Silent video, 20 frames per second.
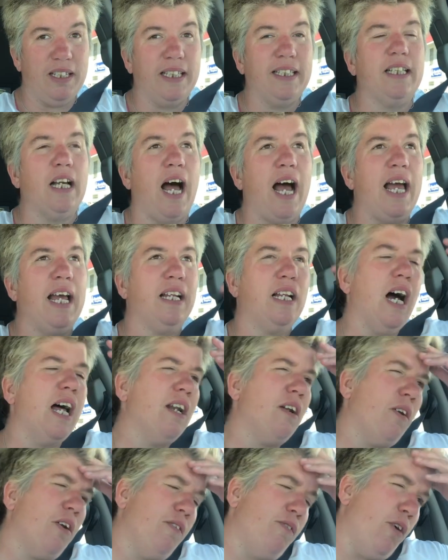Like, I had
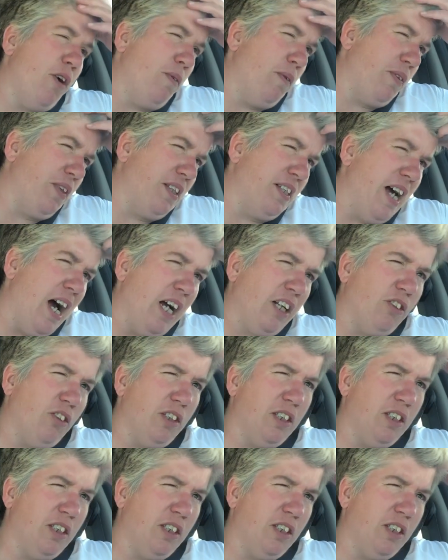gotten on the phone with a doctor,